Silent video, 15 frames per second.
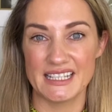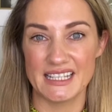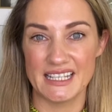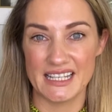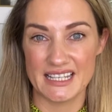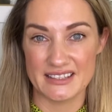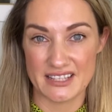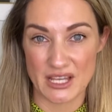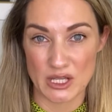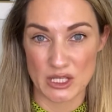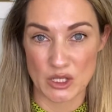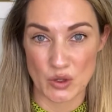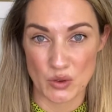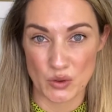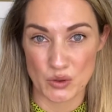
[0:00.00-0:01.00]
and they
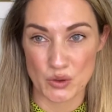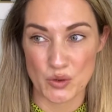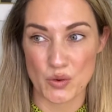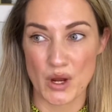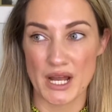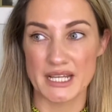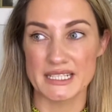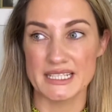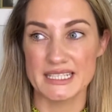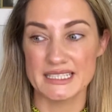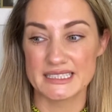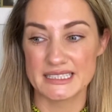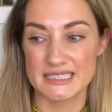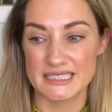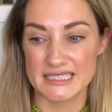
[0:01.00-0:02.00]
go quieter
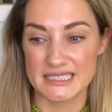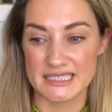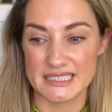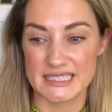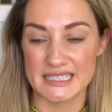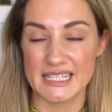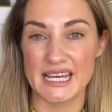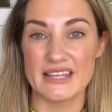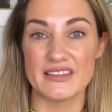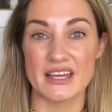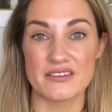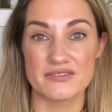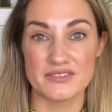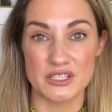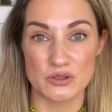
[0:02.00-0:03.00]
and they
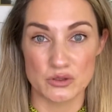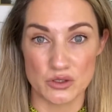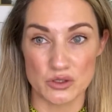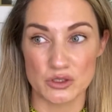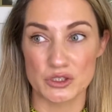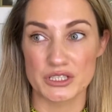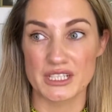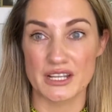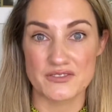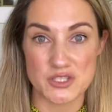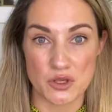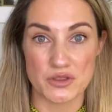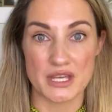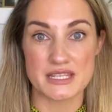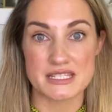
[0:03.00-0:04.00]
feel not good enough. So
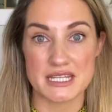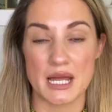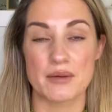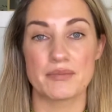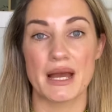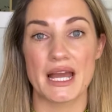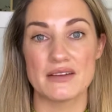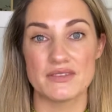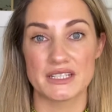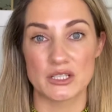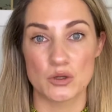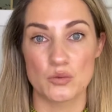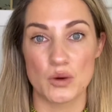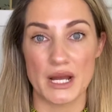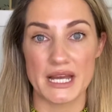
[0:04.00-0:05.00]
they start behaving in a
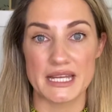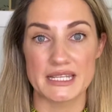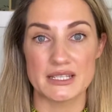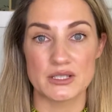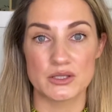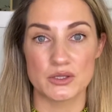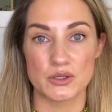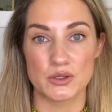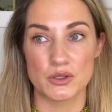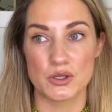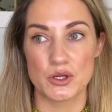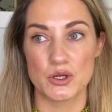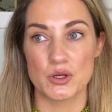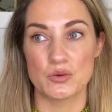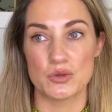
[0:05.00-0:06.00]
way
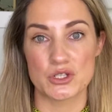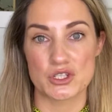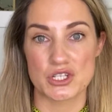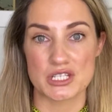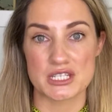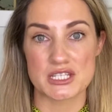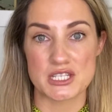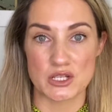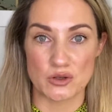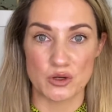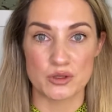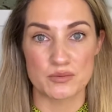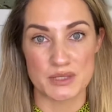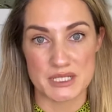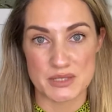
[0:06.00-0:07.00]
which is
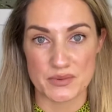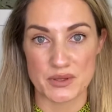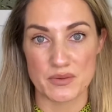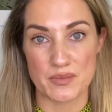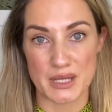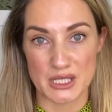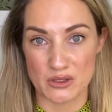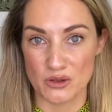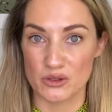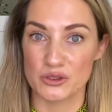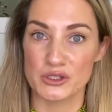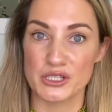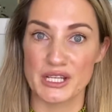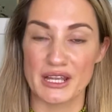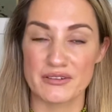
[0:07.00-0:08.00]
synonymous with being not good
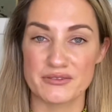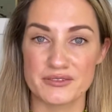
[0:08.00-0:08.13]
enough.